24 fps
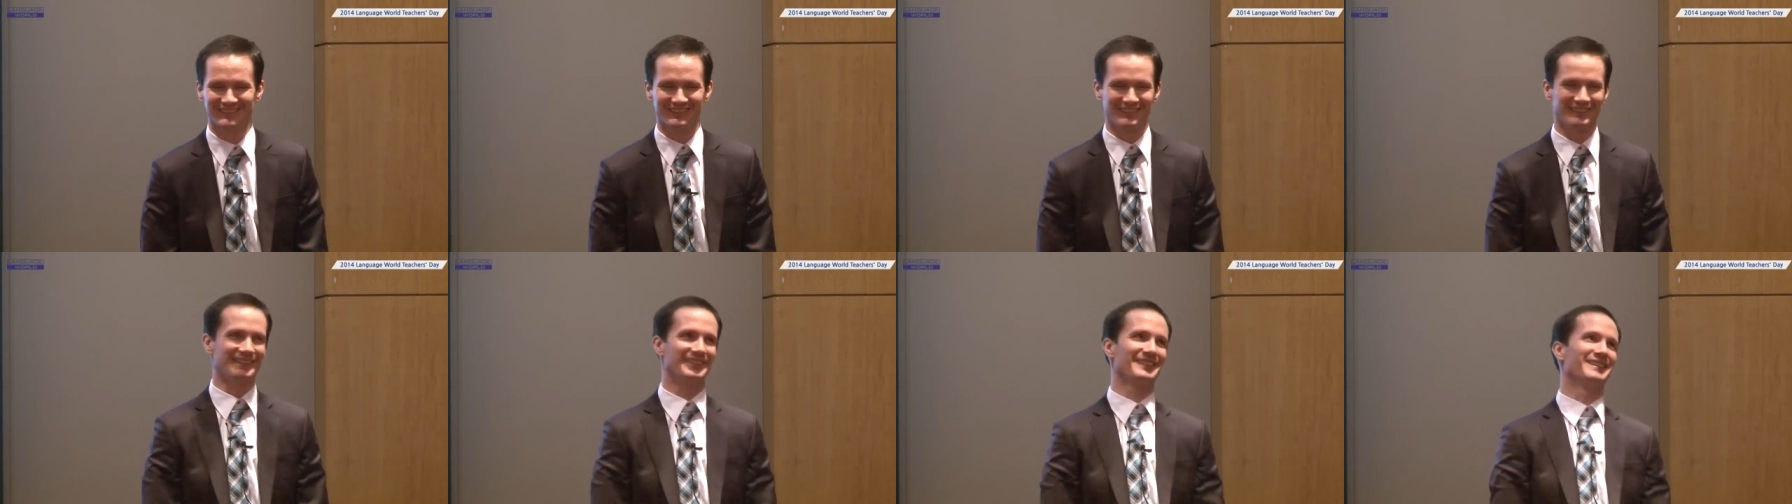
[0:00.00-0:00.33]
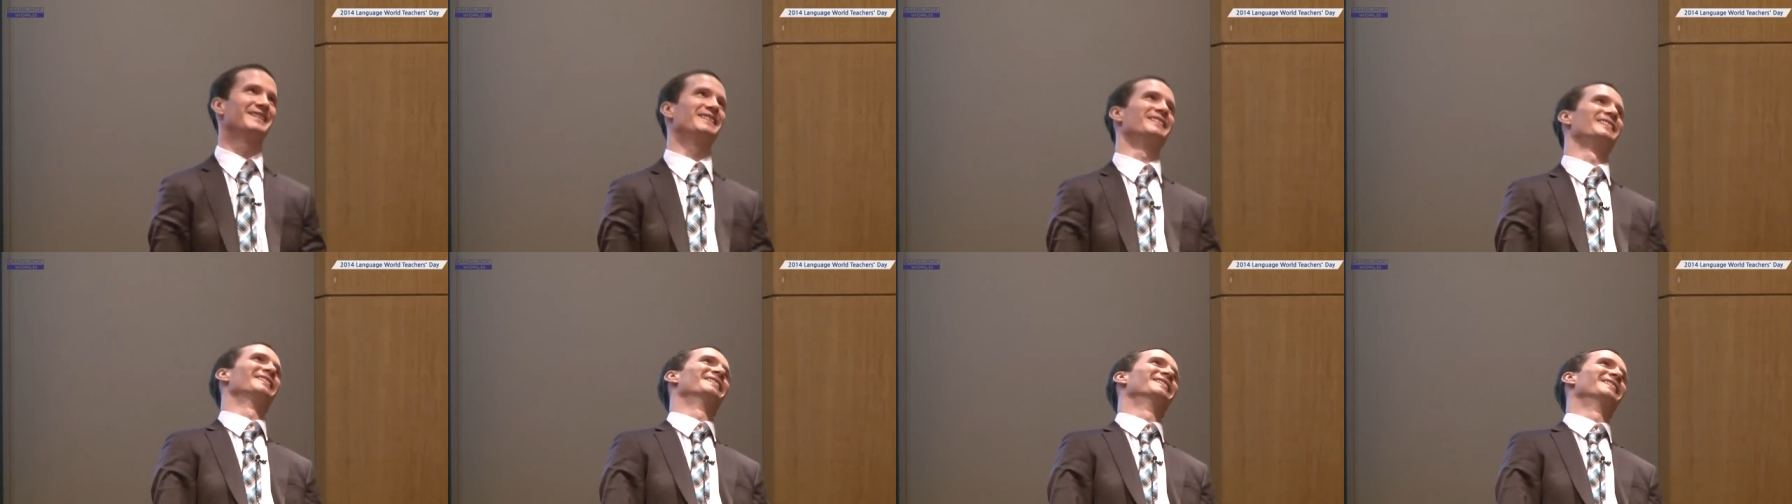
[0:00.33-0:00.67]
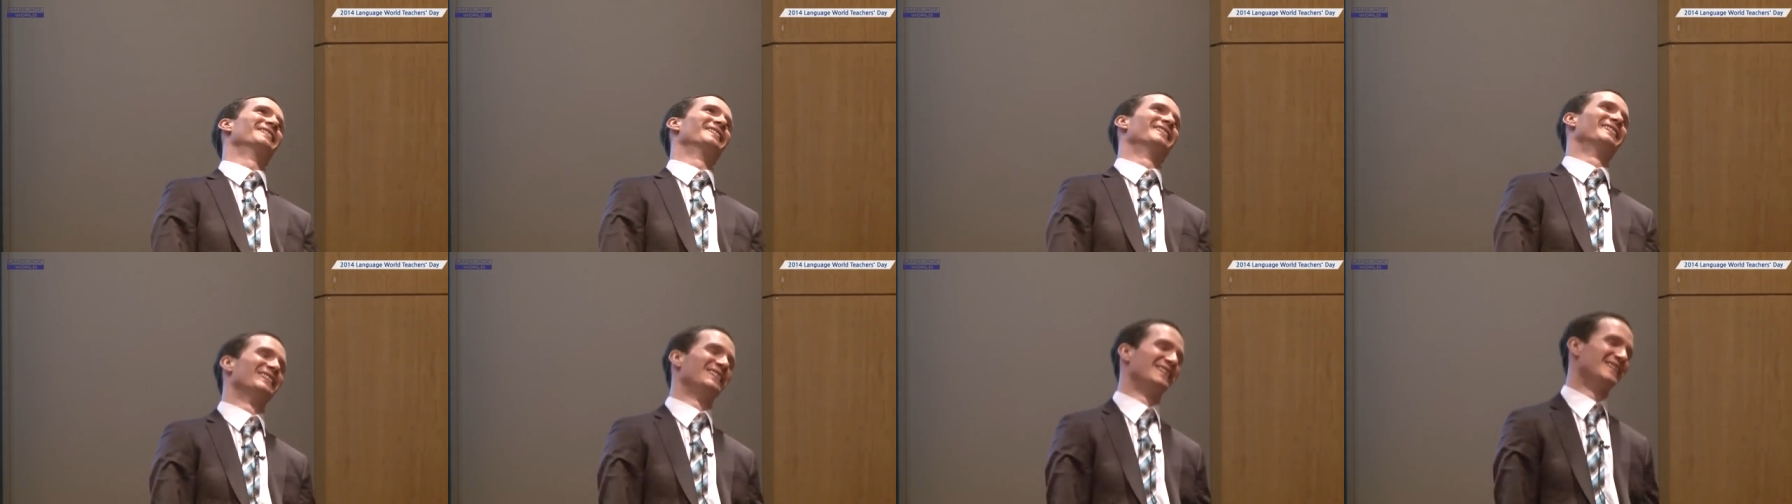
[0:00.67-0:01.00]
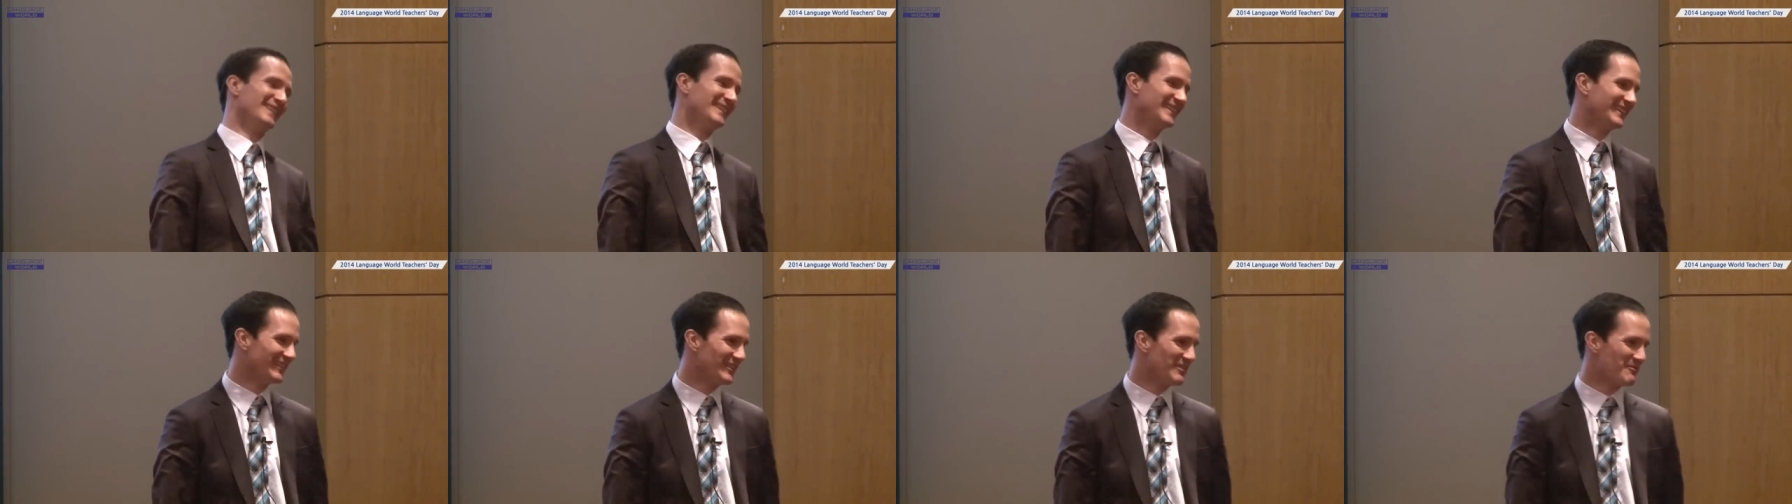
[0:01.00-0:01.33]
But
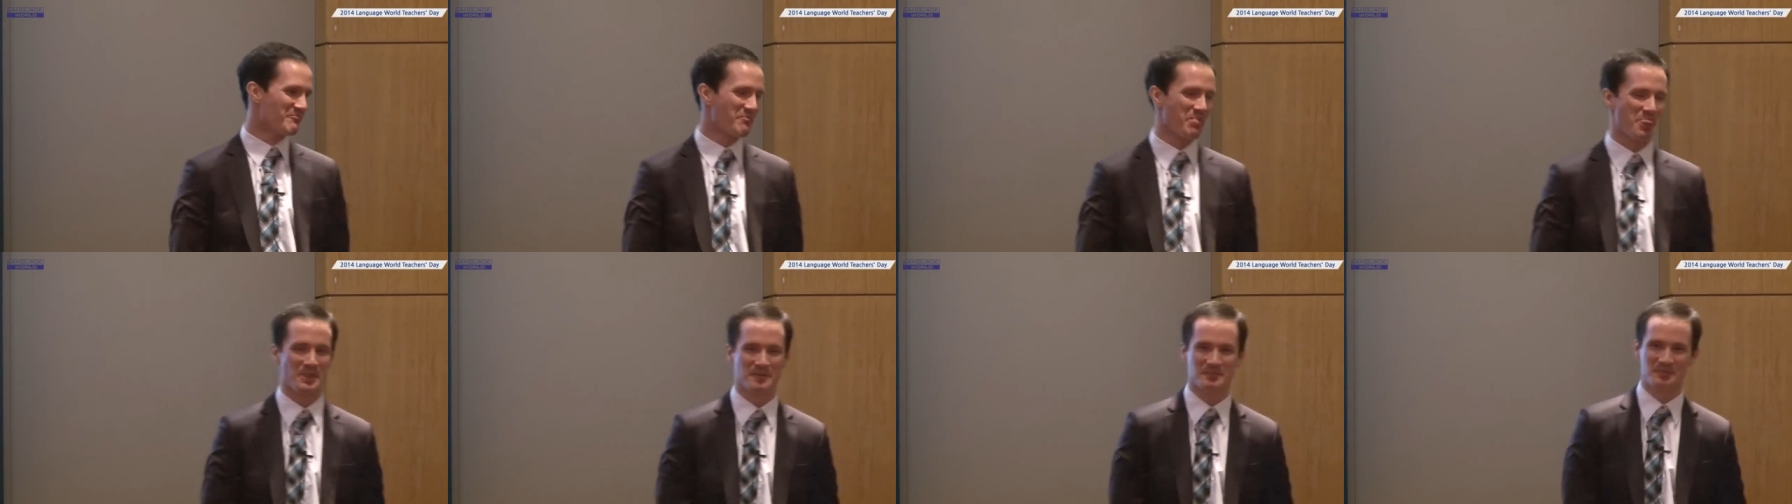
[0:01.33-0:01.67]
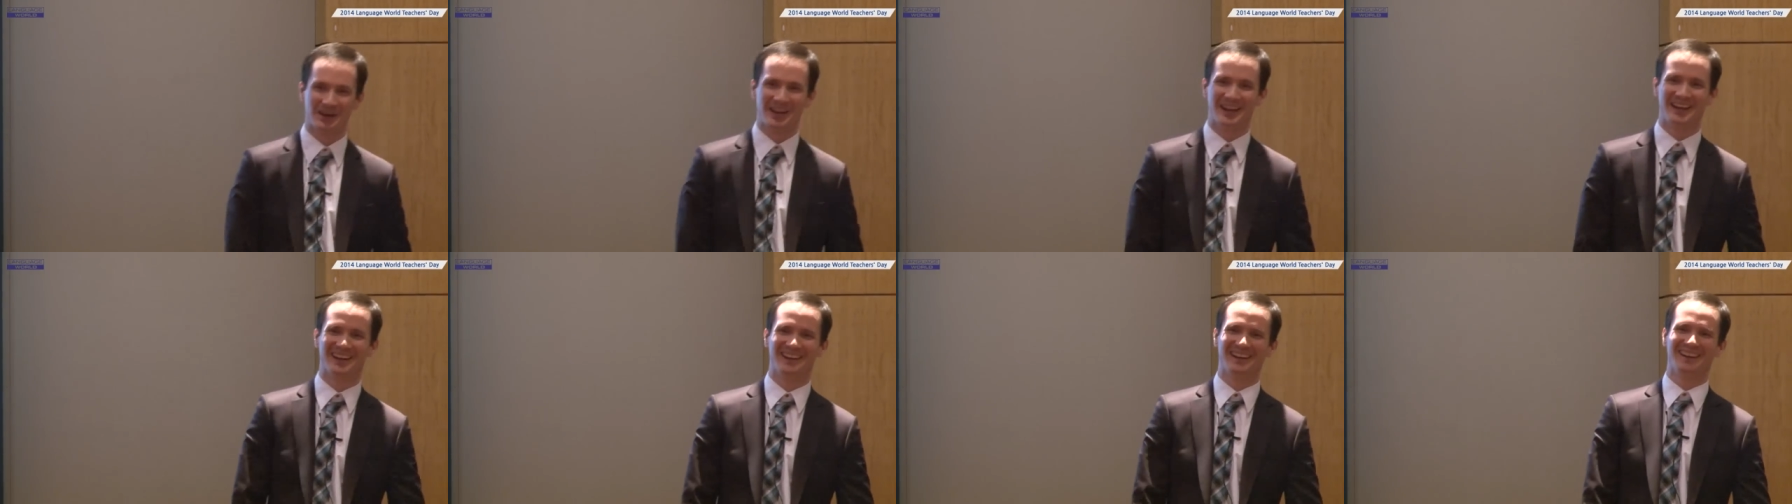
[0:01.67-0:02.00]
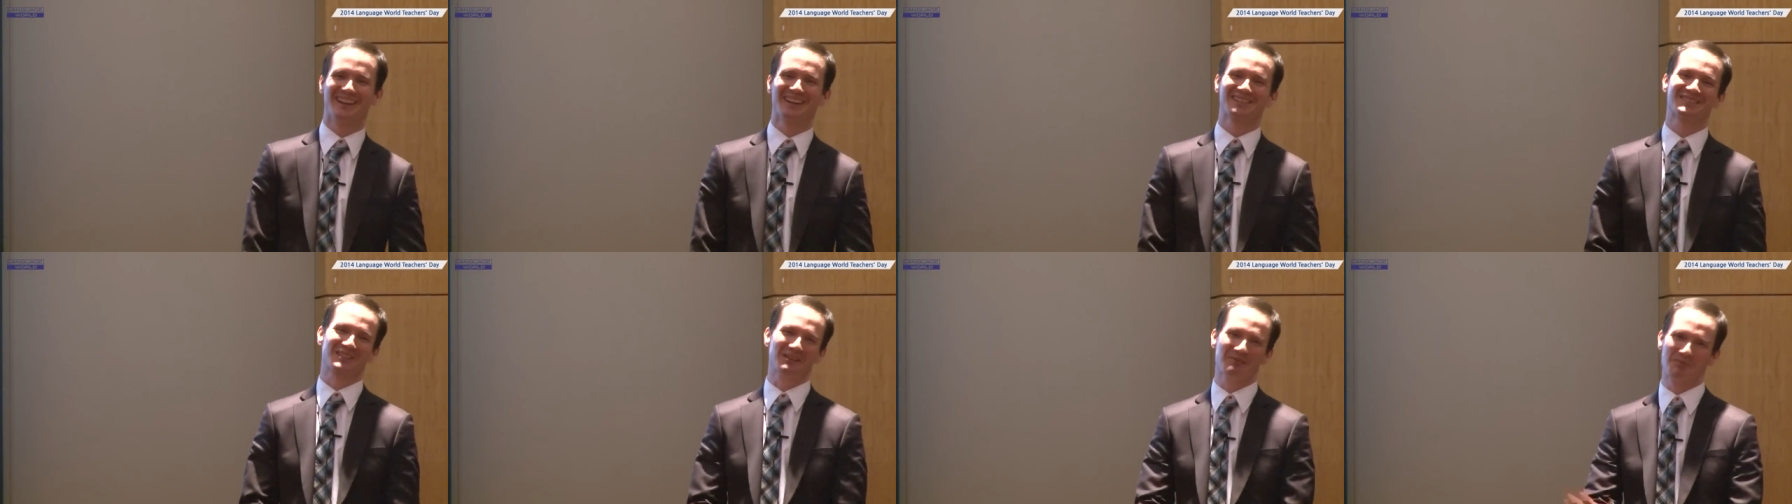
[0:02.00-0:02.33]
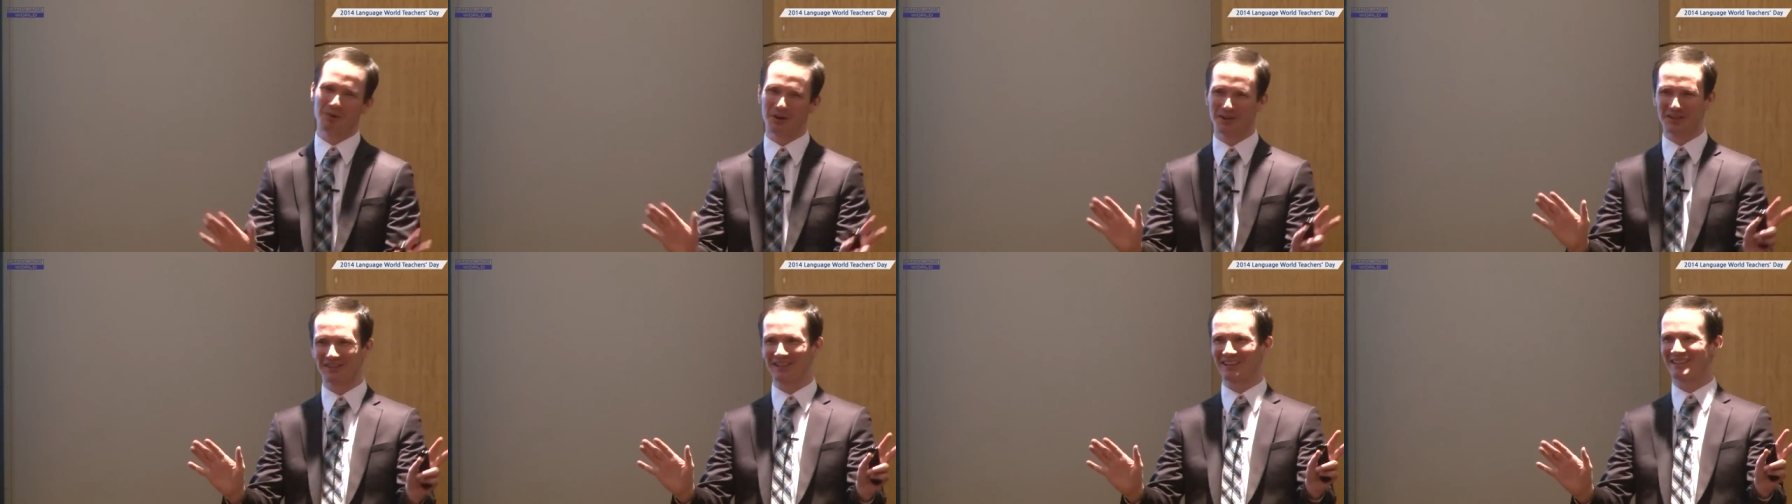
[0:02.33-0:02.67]
that's the
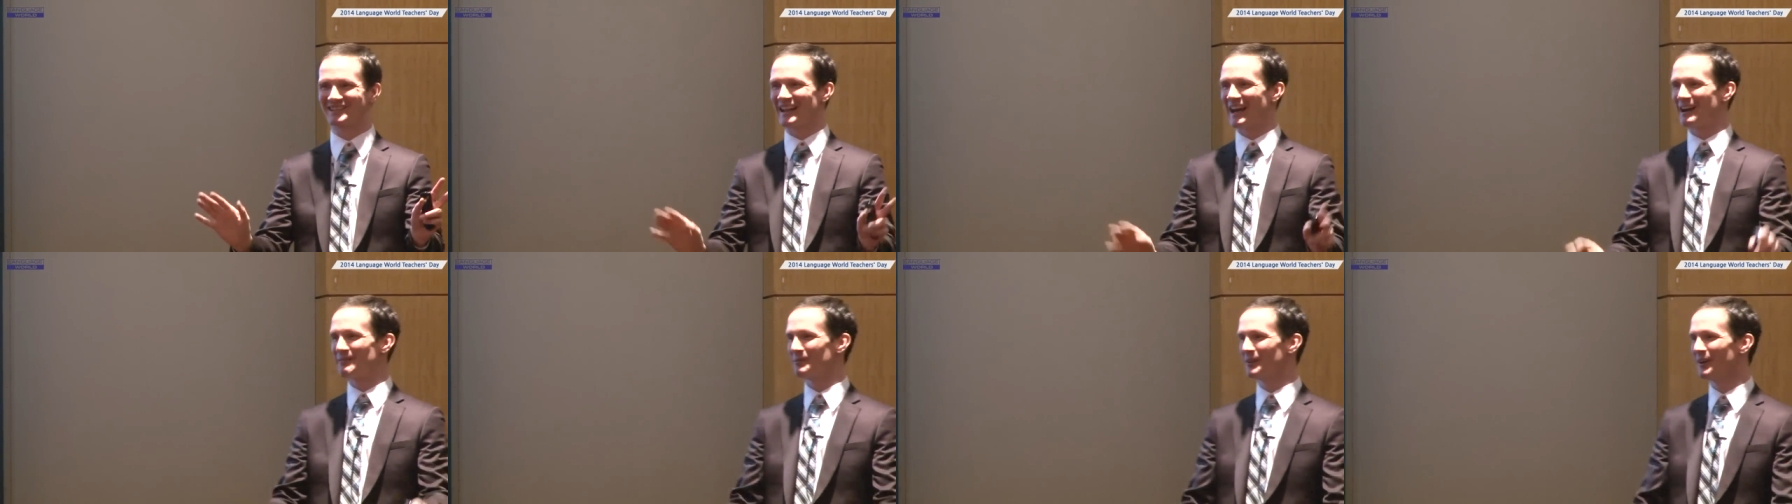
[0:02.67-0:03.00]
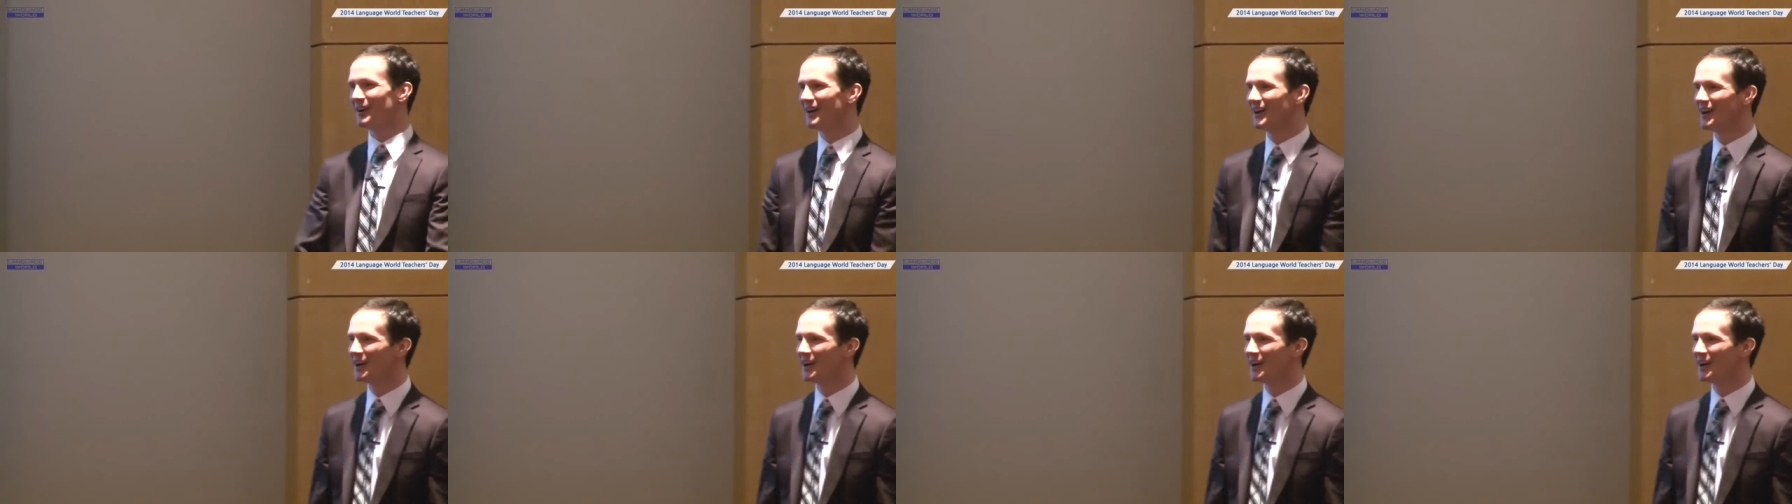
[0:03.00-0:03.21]
worst example.